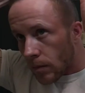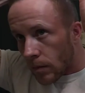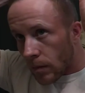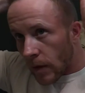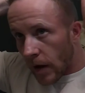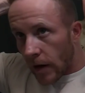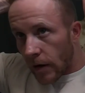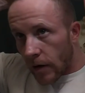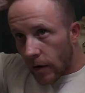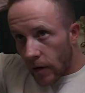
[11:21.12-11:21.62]

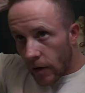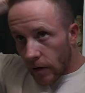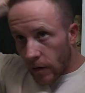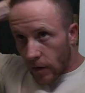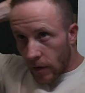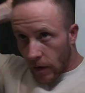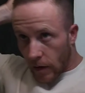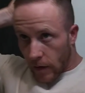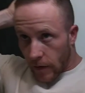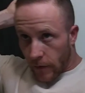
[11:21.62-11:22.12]
And then you
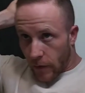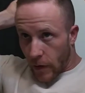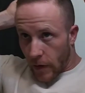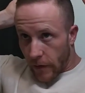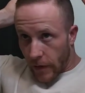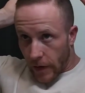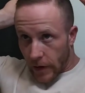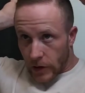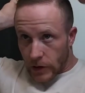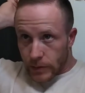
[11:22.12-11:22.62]
can, like, if you
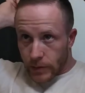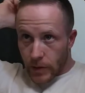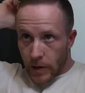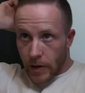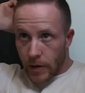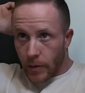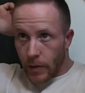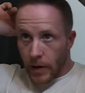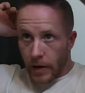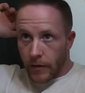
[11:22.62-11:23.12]
have
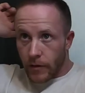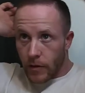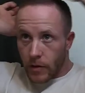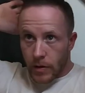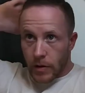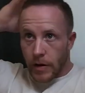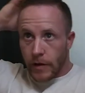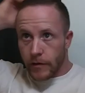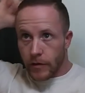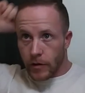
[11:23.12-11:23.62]
hairspray or whatever,
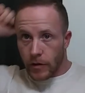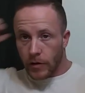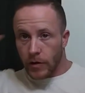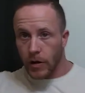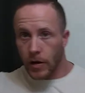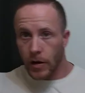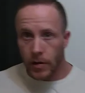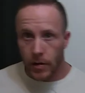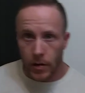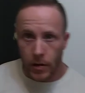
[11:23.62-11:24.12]
after you're
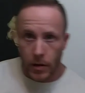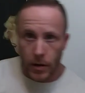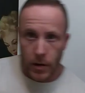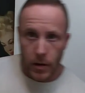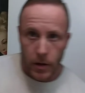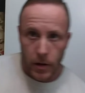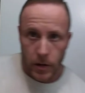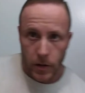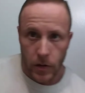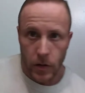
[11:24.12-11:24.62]
done,
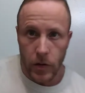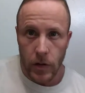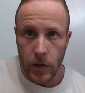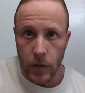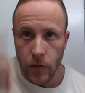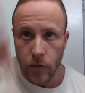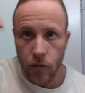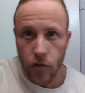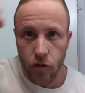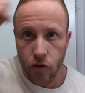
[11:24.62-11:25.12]
you
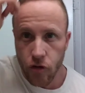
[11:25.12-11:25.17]
can